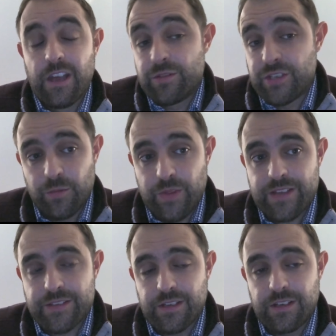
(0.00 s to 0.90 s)
So
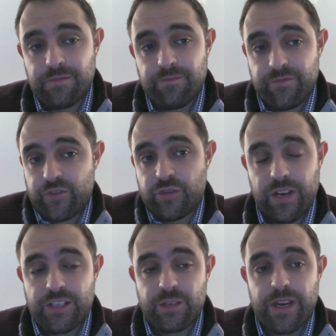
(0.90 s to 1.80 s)
that's going to
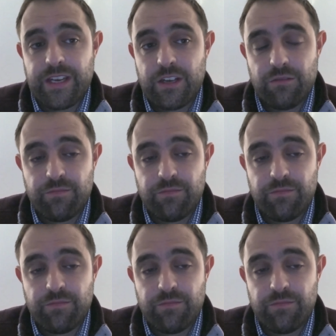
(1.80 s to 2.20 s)
straight away,